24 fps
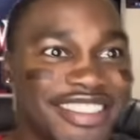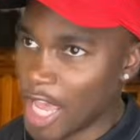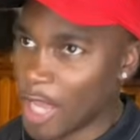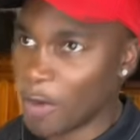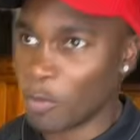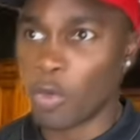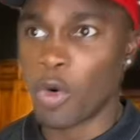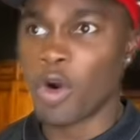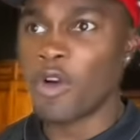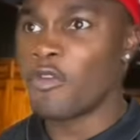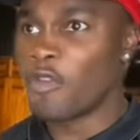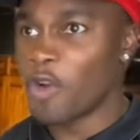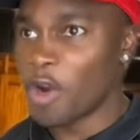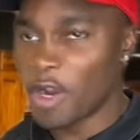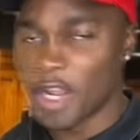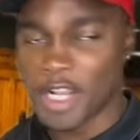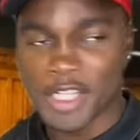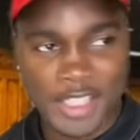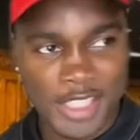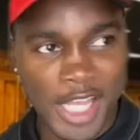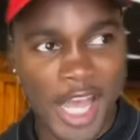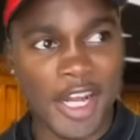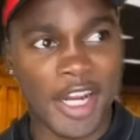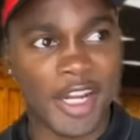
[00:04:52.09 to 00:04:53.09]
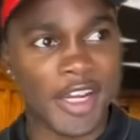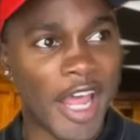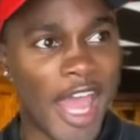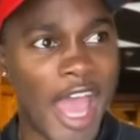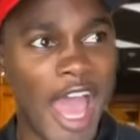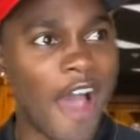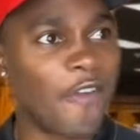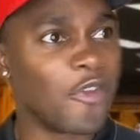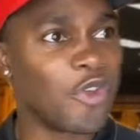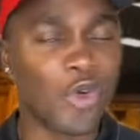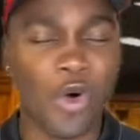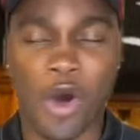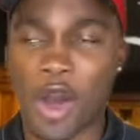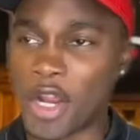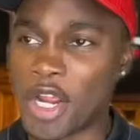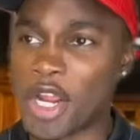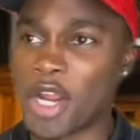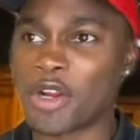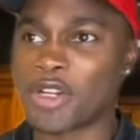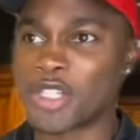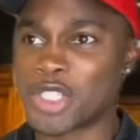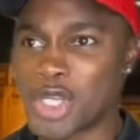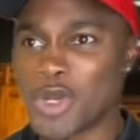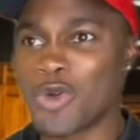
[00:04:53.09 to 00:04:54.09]
And we're very excited to have you on
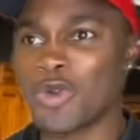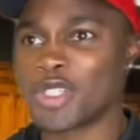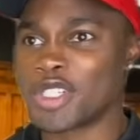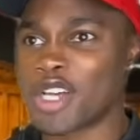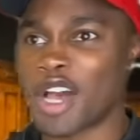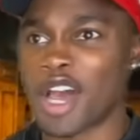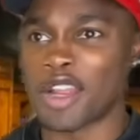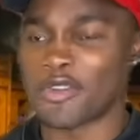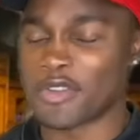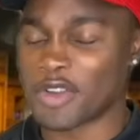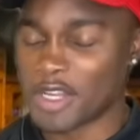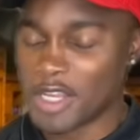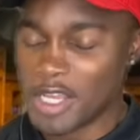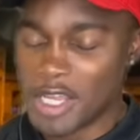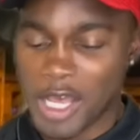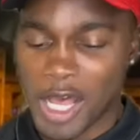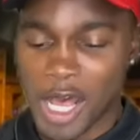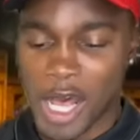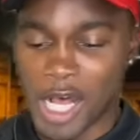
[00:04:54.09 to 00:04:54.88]
here too, Donovan.